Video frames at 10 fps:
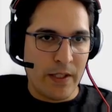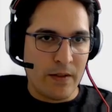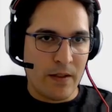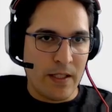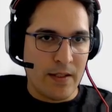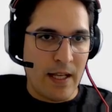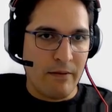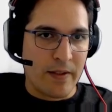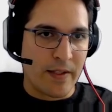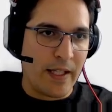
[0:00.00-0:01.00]
let's have a
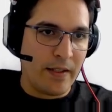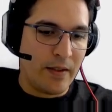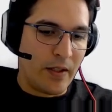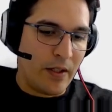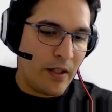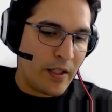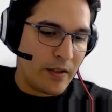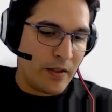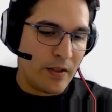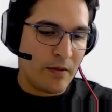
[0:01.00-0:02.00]
state there, like
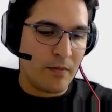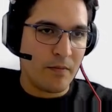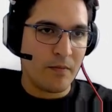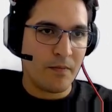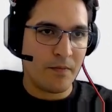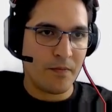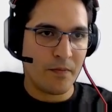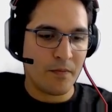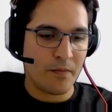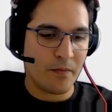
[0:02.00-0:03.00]
the
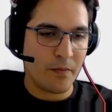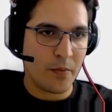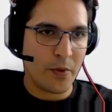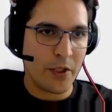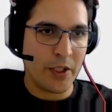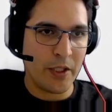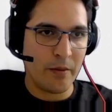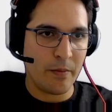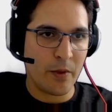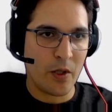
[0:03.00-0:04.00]

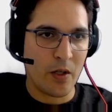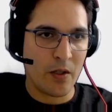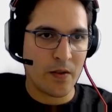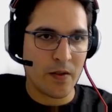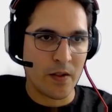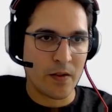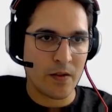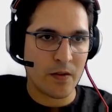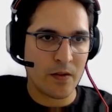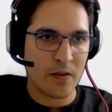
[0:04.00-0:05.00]
pre-processed